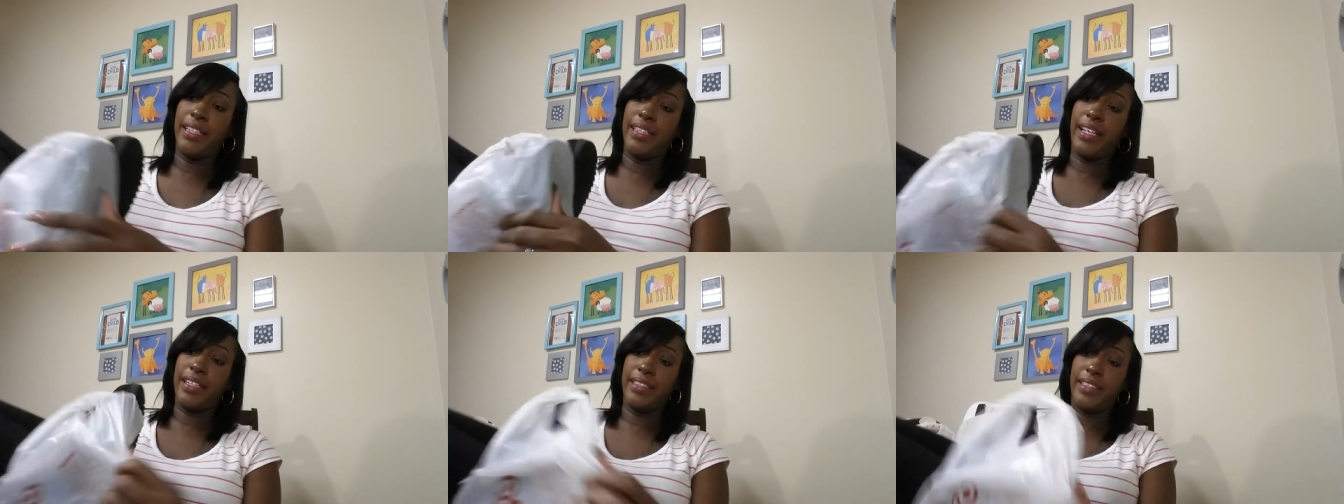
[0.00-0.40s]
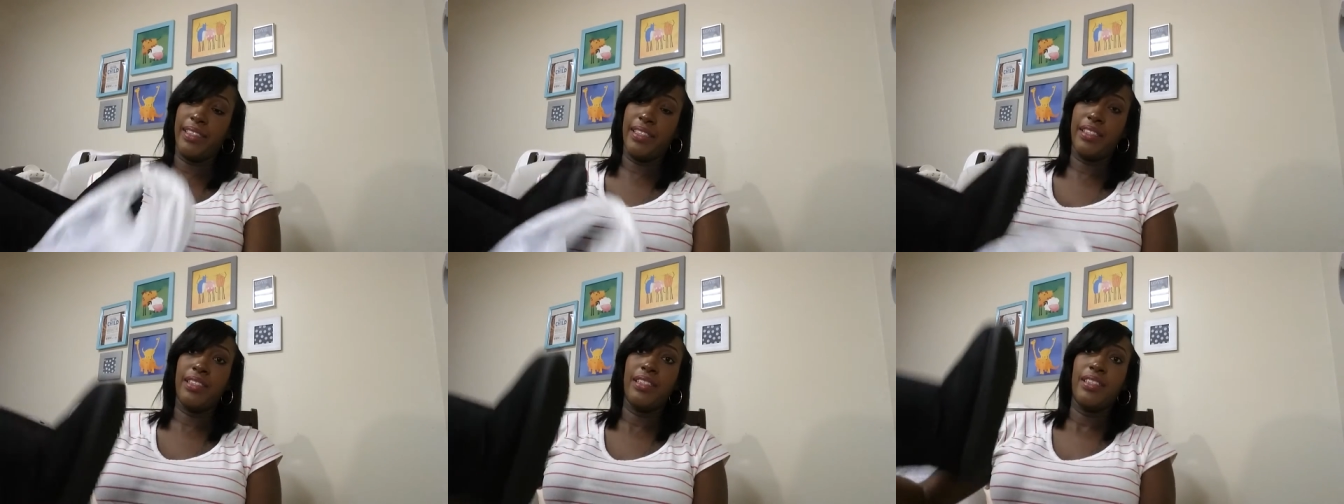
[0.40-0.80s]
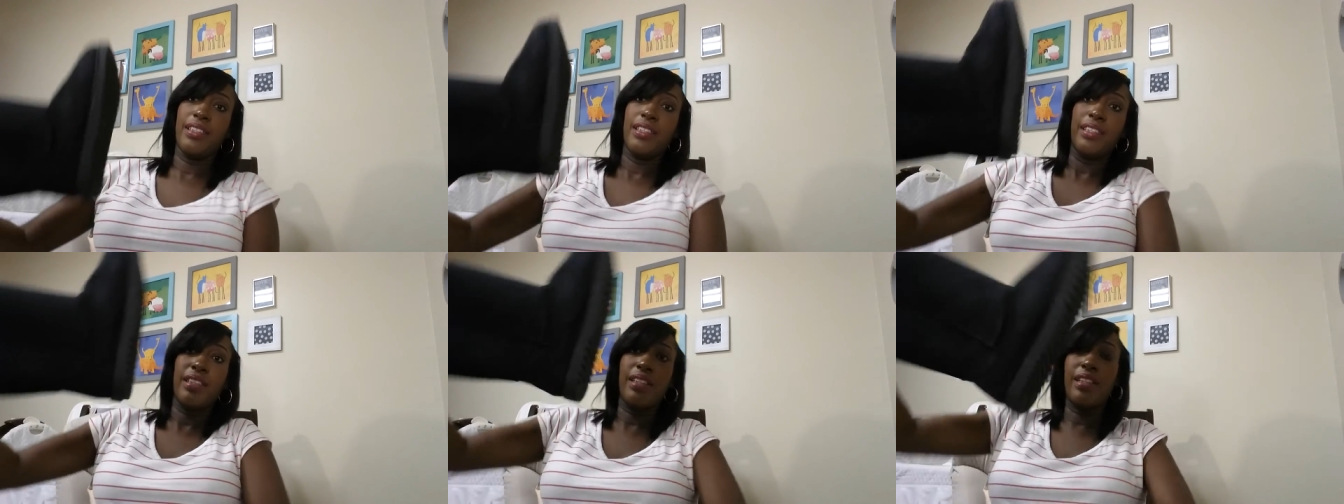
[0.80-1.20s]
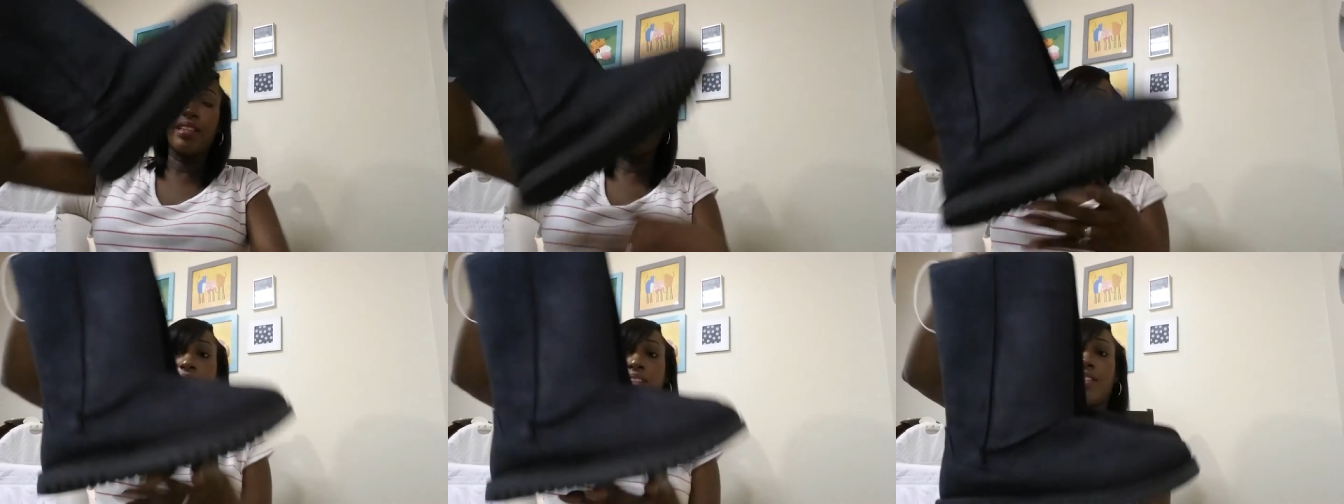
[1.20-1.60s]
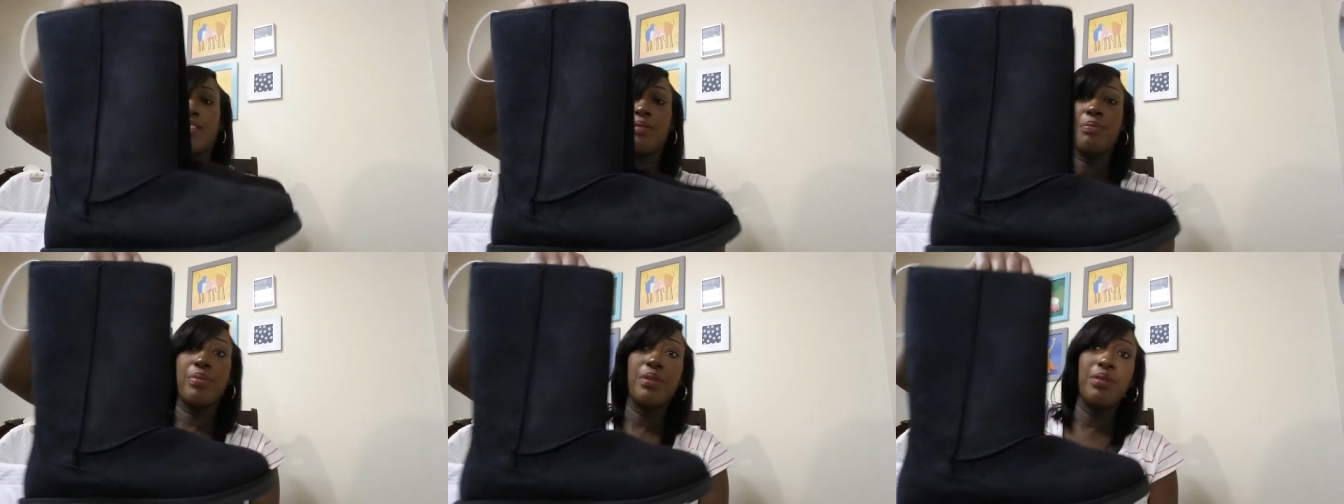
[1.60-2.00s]
They like the little ugly
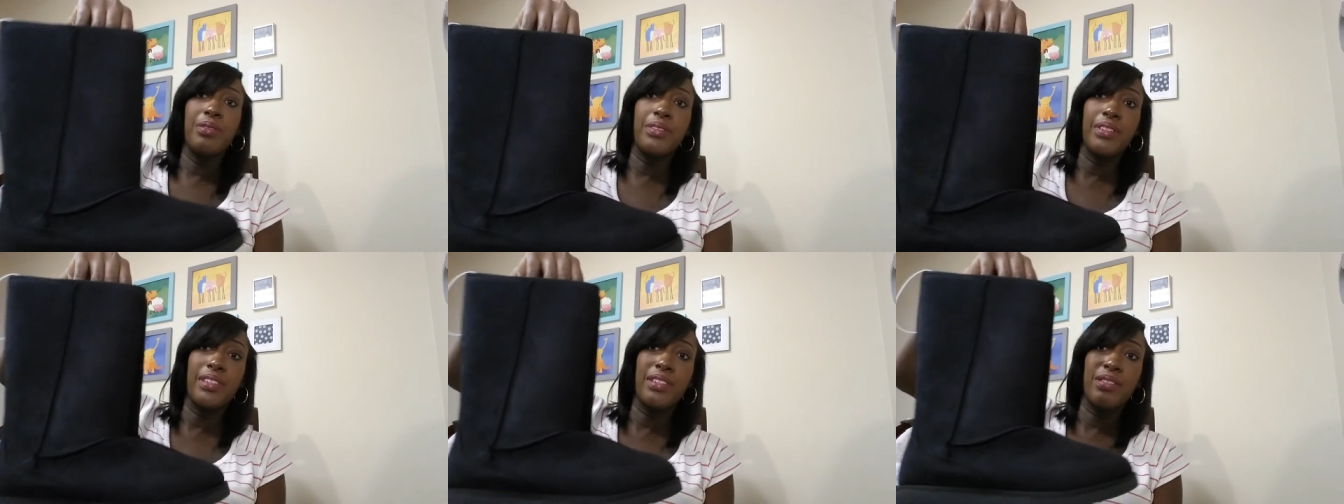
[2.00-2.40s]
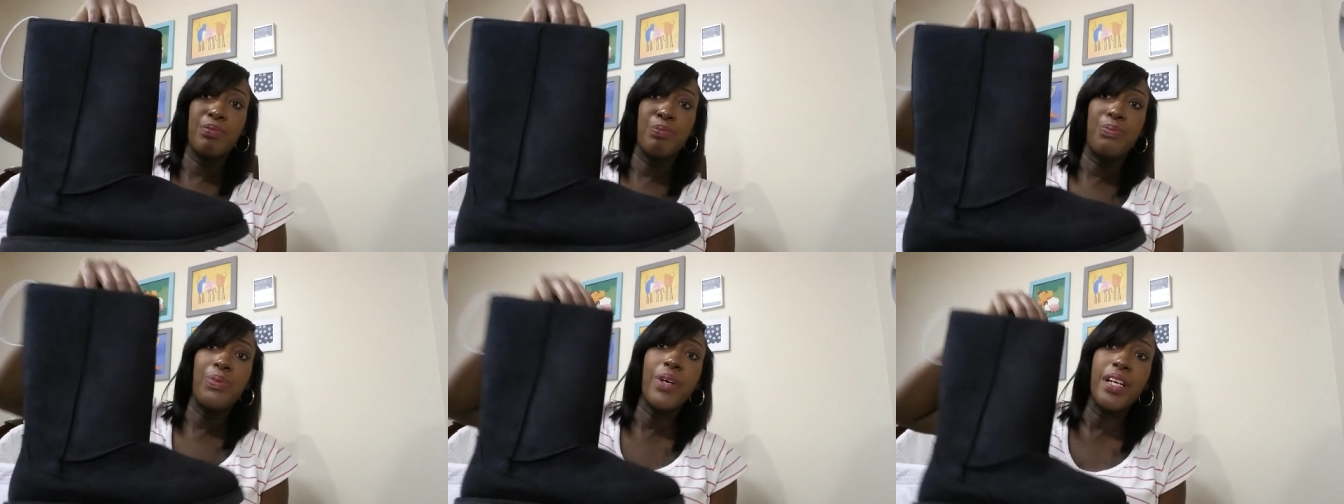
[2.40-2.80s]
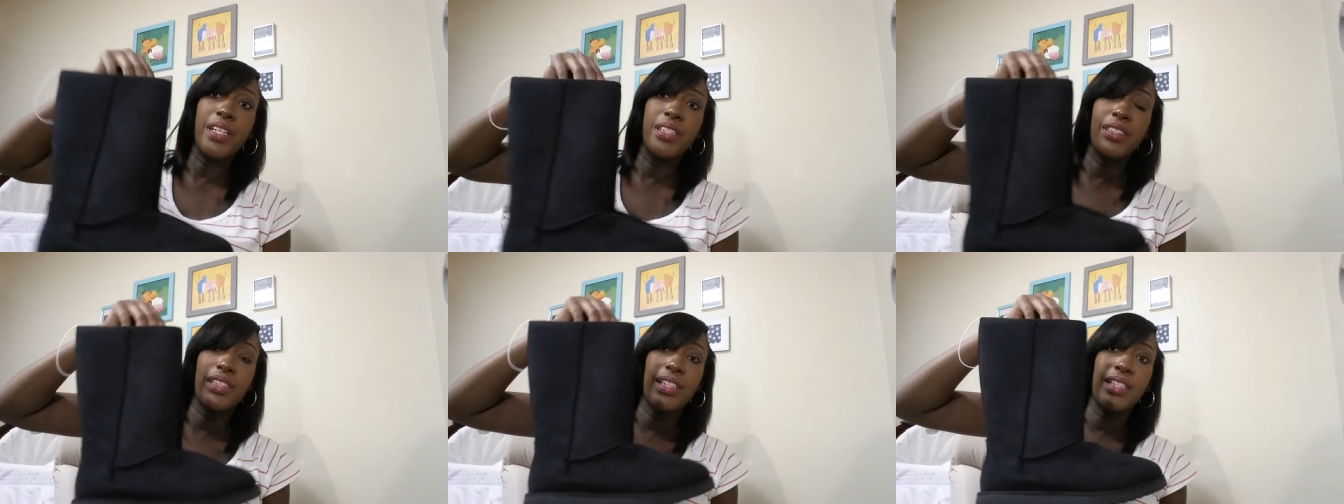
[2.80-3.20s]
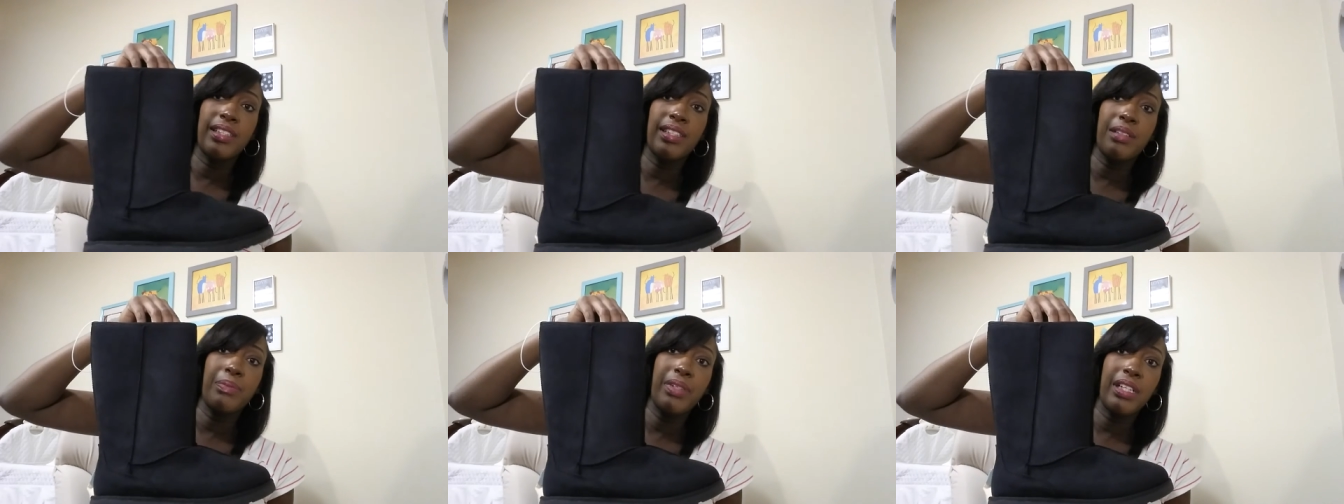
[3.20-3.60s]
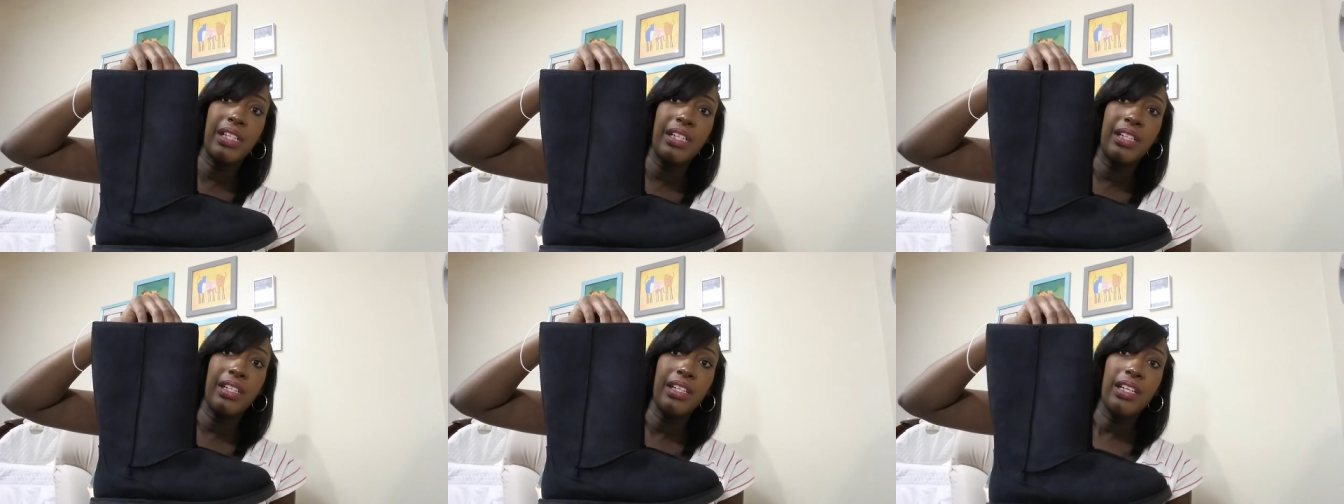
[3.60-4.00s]
looking boots. Boy, these things look
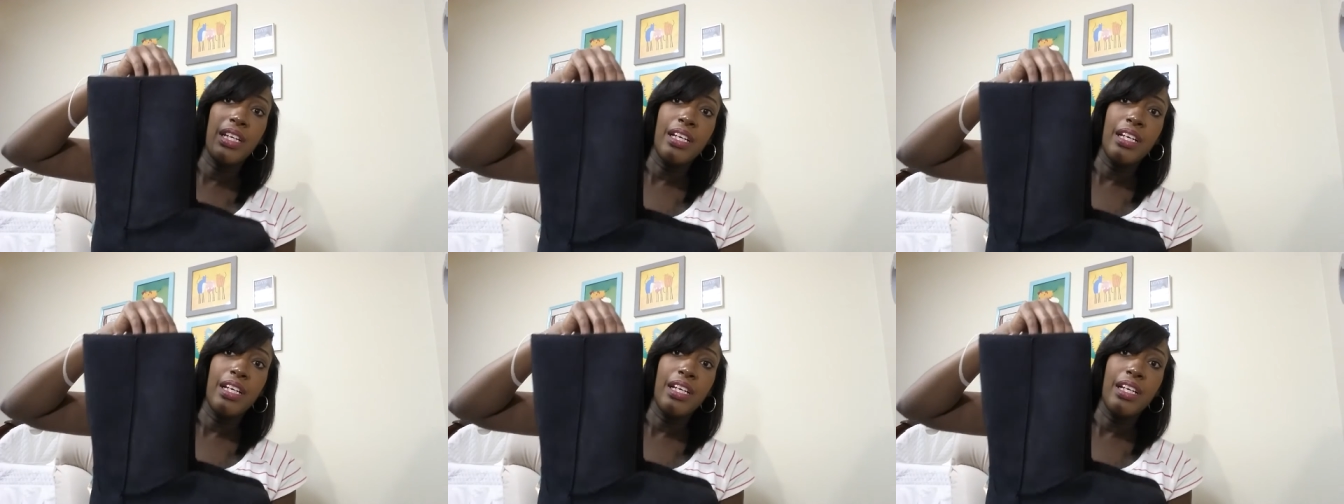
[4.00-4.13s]
big.